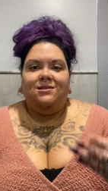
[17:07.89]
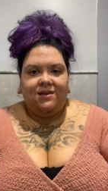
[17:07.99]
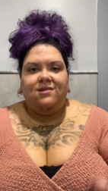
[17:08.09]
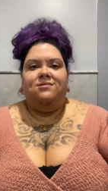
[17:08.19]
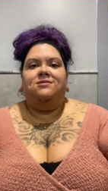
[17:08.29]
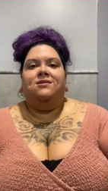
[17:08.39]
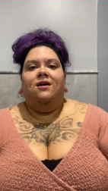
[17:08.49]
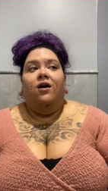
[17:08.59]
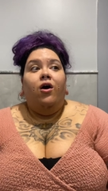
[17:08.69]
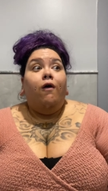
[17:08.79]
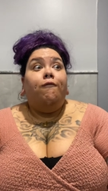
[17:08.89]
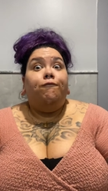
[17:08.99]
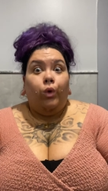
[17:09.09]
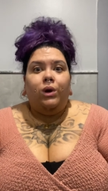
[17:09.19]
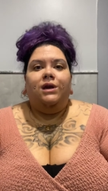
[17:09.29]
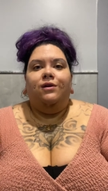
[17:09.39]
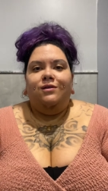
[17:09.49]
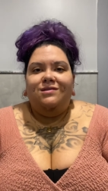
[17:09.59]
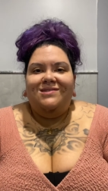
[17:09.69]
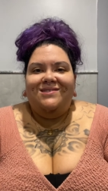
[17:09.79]
sense for
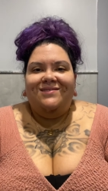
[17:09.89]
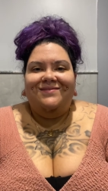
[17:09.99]
yours.